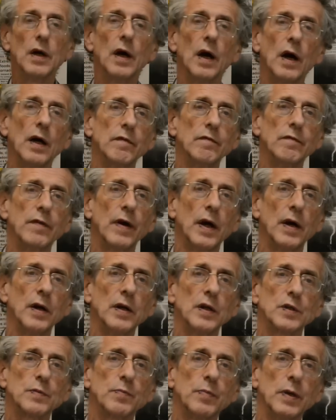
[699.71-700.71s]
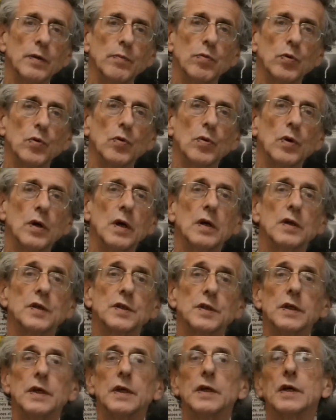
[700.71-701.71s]
and various people
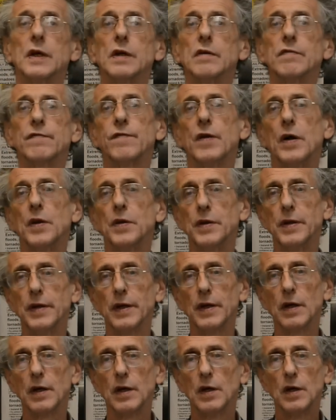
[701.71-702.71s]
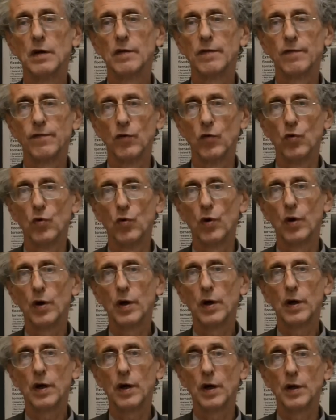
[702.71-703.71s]
seeking funding
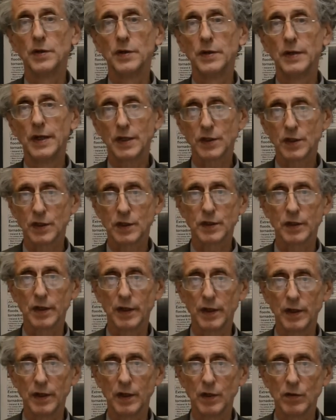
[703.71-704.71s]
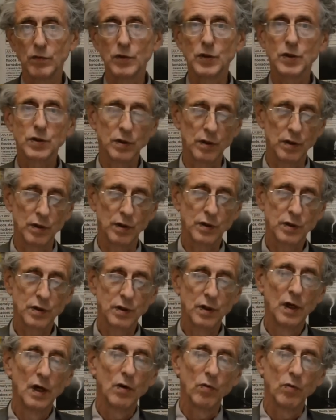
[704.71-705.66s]
for unnecessary research,